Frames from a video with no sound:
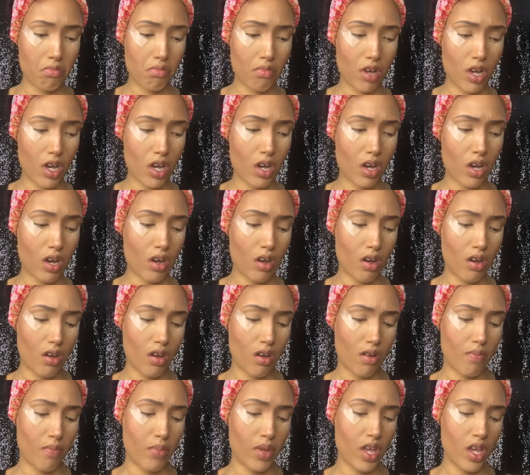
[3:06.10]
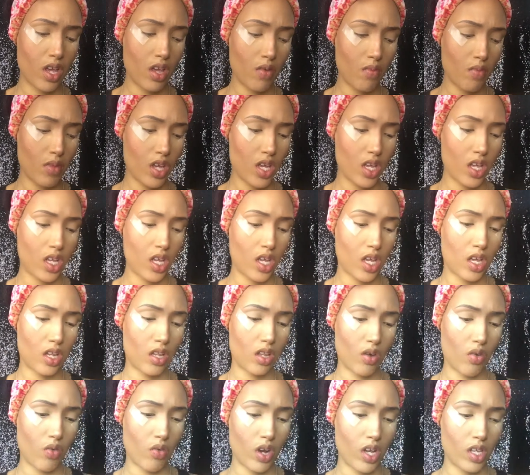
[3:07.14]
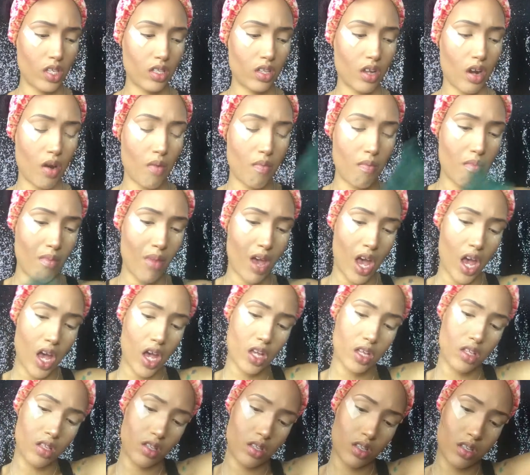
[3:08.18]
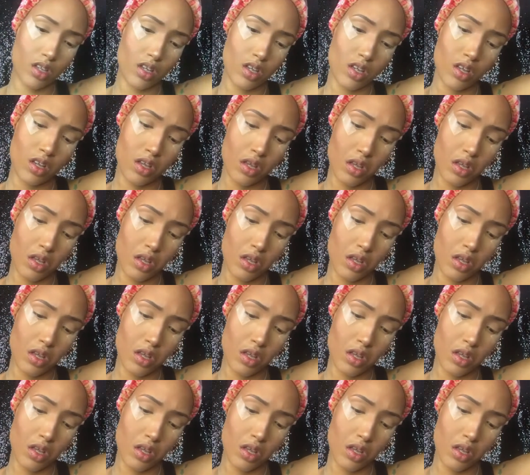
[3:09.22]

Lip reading: like a pigment, and the rest are mattes.